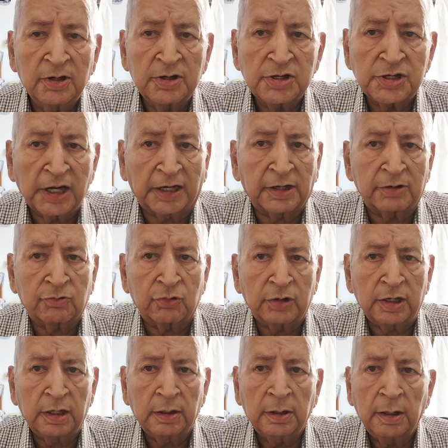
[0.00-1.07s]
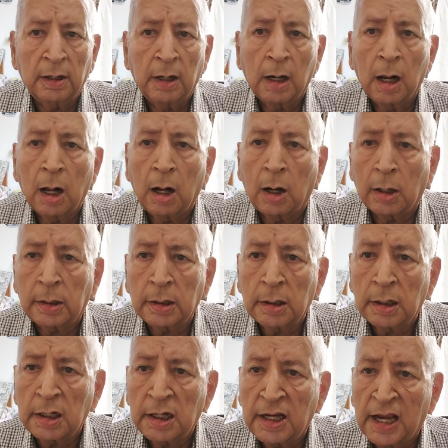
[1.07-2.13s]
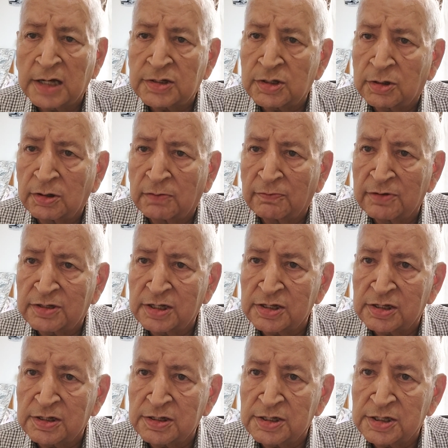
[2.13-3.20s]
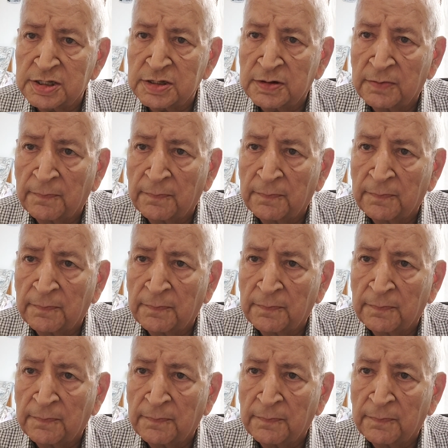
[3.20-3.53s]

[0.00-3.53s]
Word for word: secretary or executive assistants.